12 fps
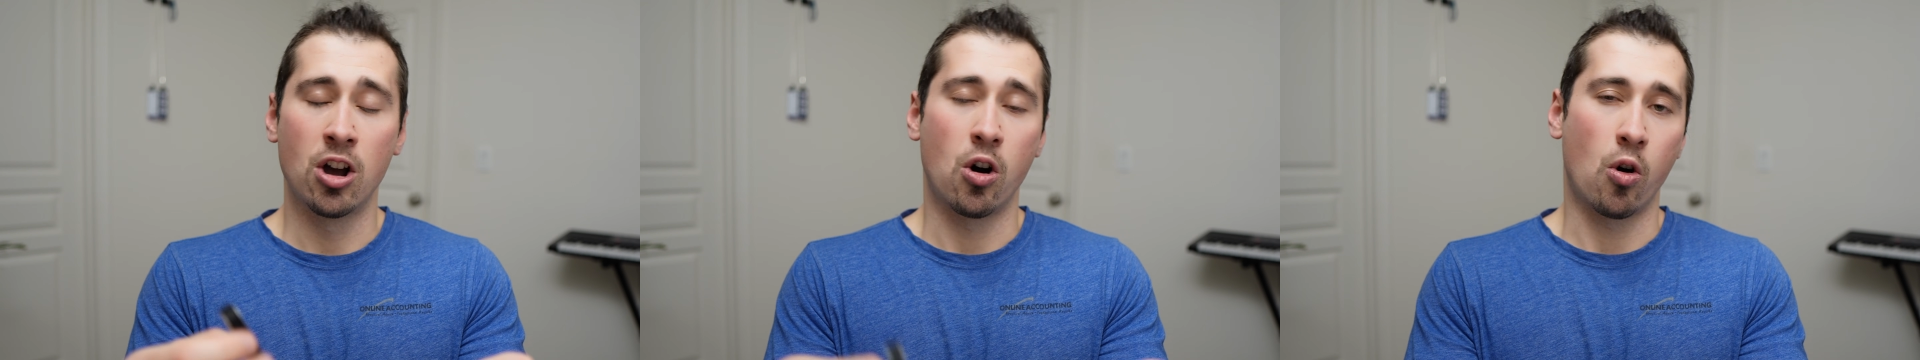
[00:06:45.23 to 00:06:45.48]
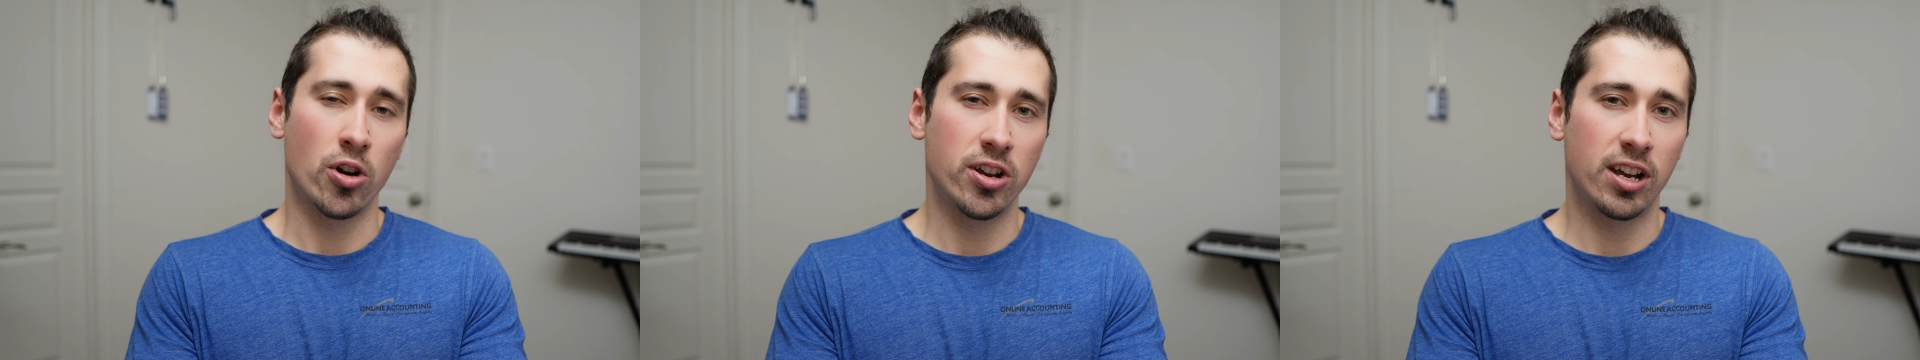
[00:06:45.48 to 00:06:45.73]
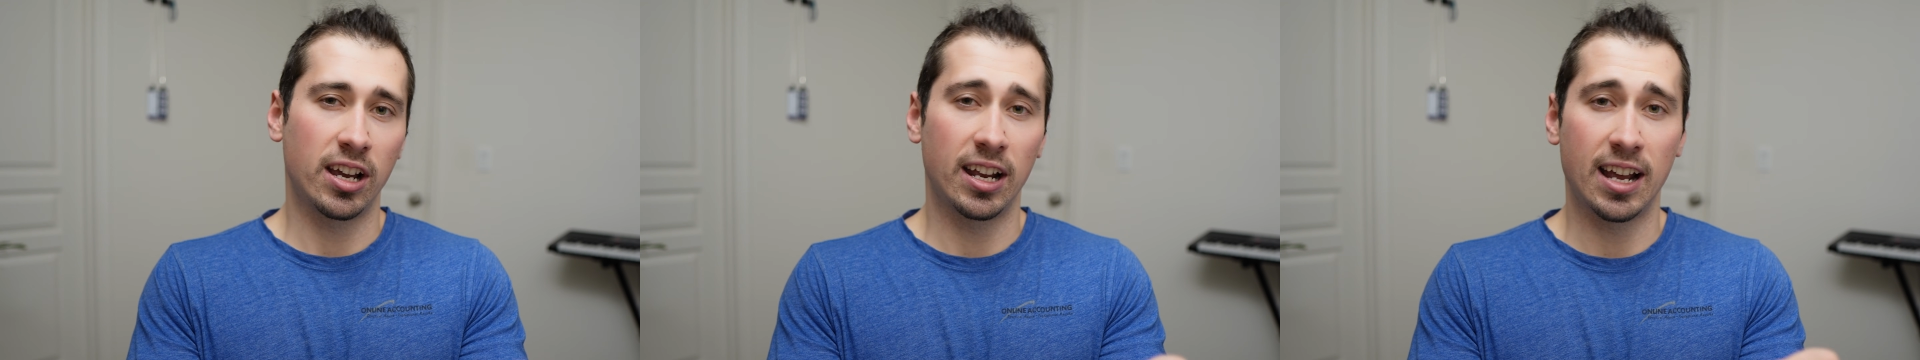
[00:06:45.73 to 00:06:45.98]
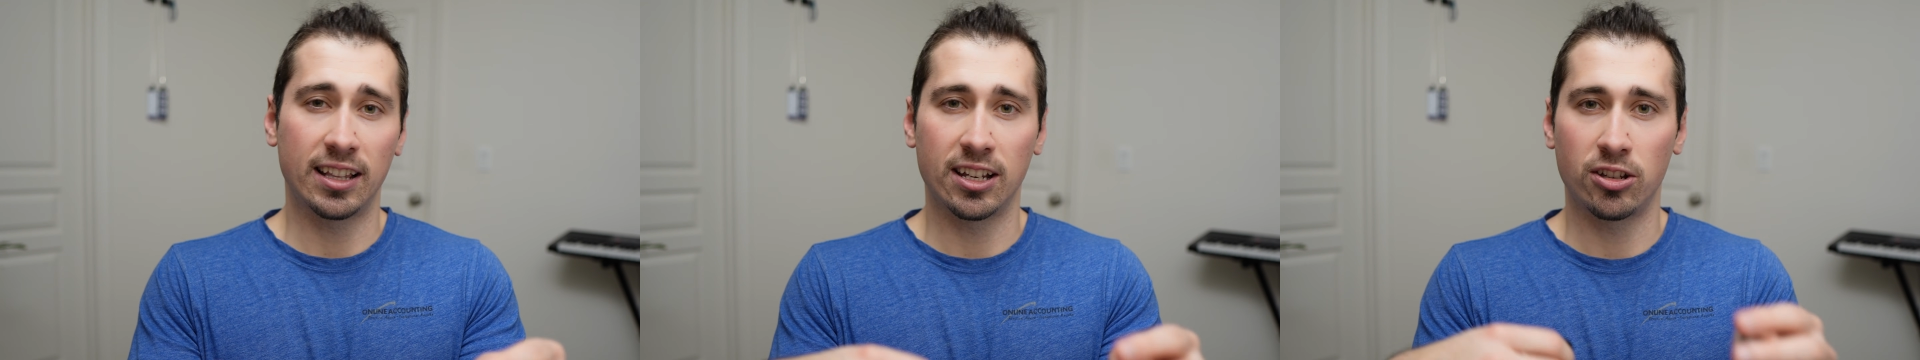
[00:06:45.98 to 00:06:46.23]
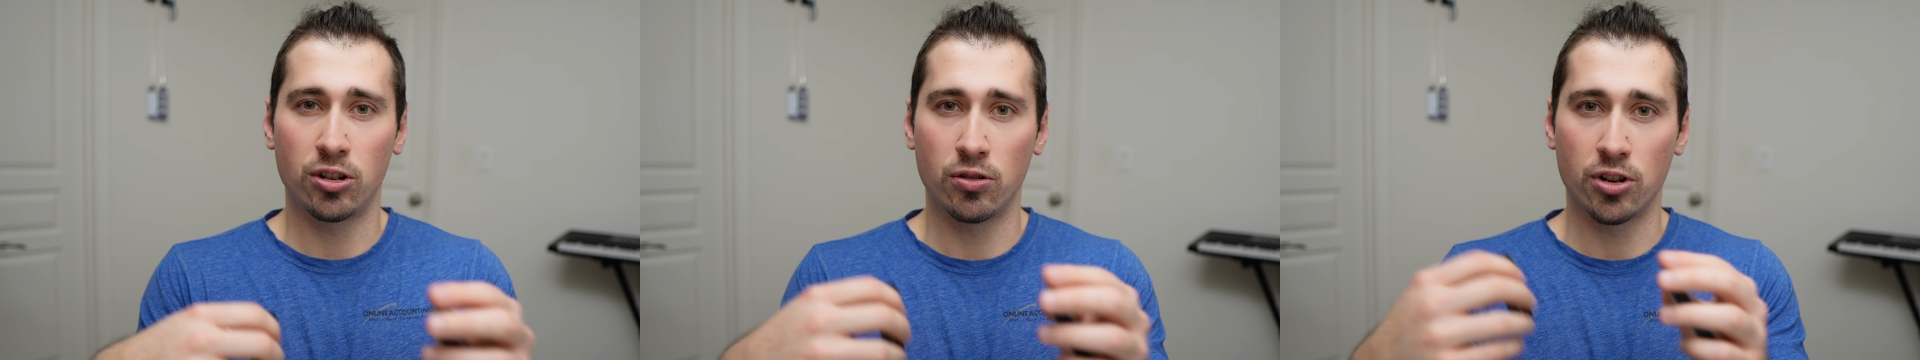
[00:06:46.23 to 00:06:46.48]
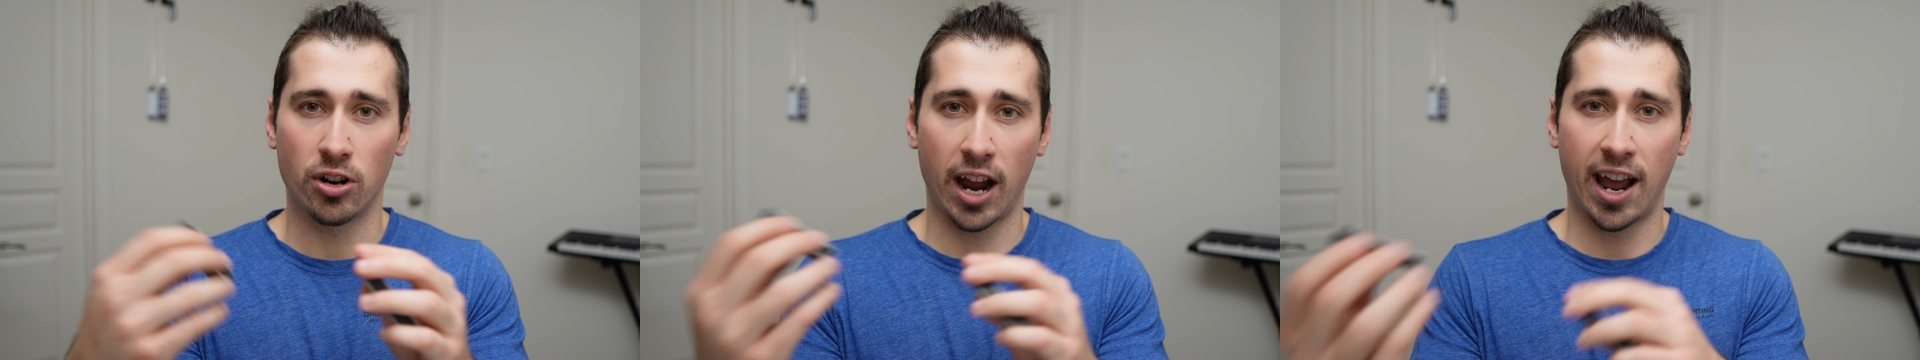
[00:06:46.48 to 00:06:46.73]
or you can connect it to
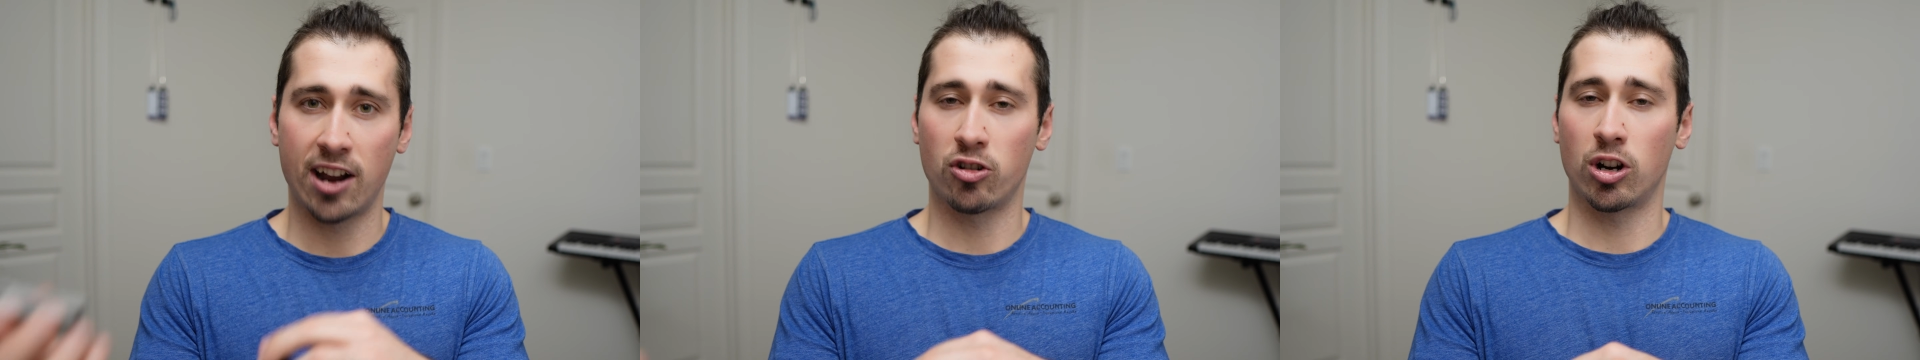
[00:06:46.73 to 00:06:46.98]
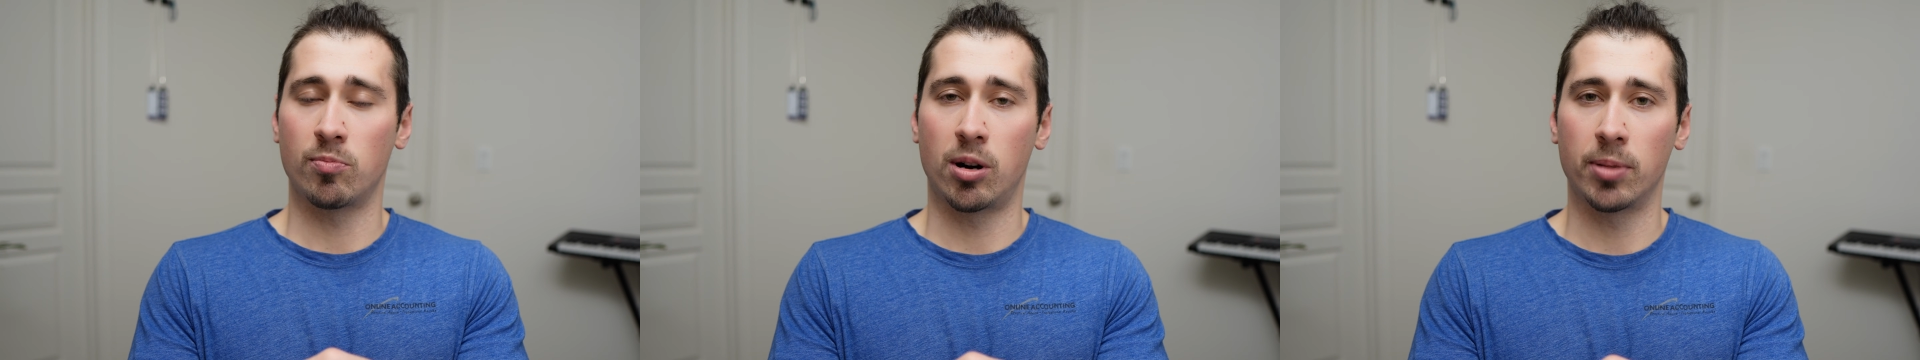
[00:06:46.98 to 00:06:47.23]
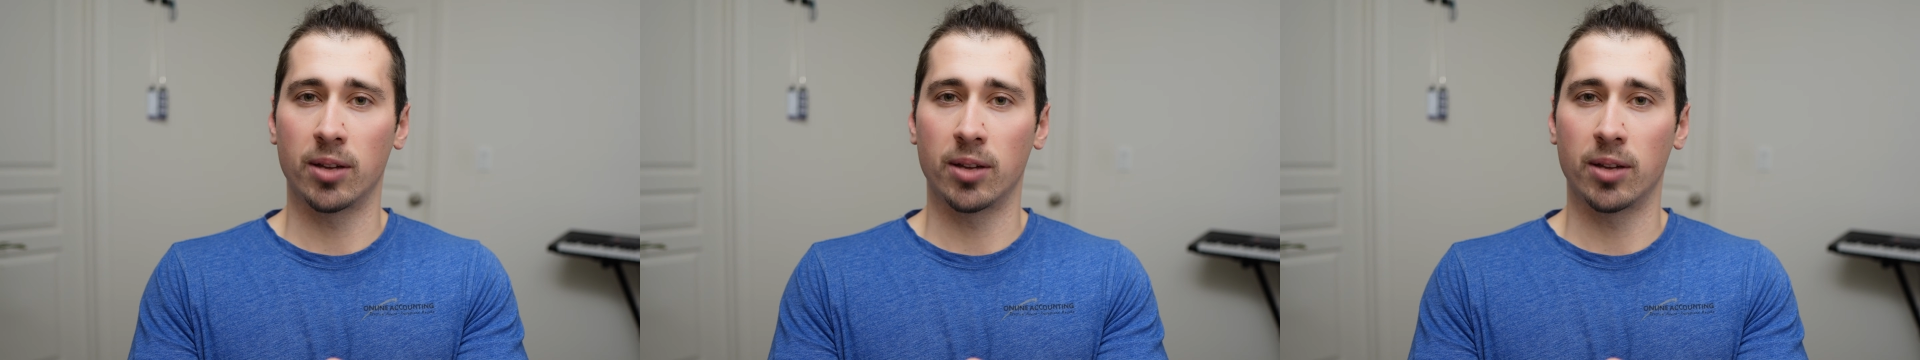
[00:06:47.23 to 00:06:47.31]
your Android mobile